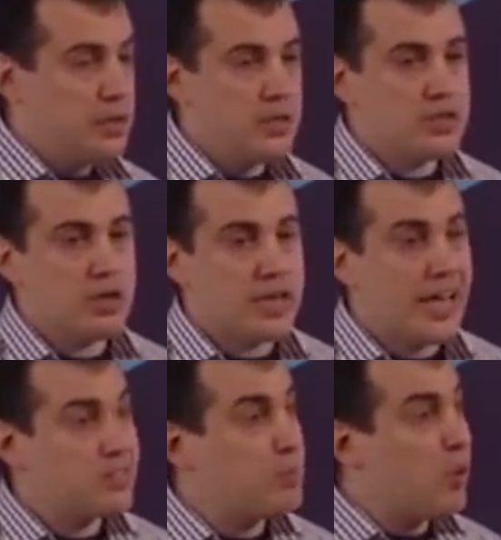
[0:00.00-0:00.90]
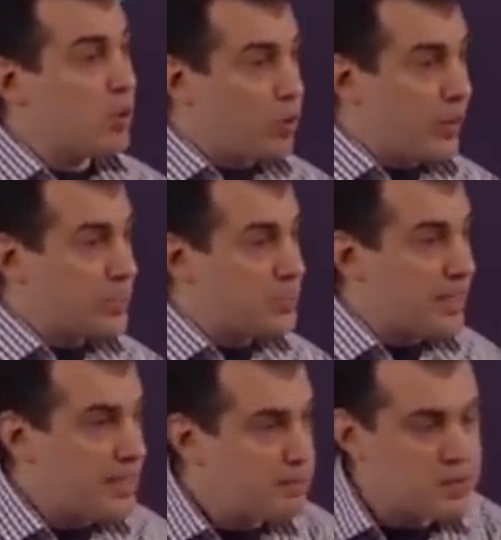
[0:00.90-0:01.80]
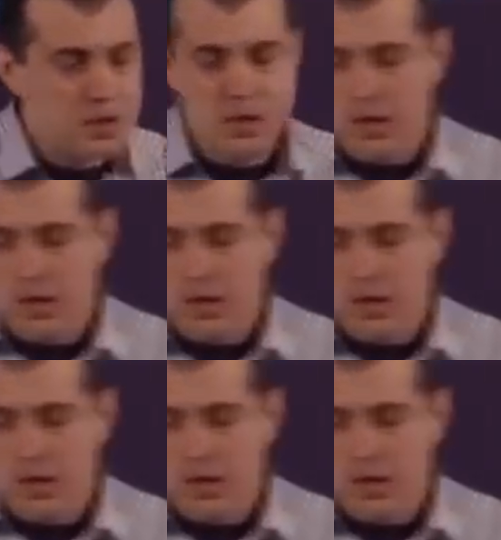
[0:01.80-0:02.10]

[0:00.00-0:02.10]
These are get poor quick schemes,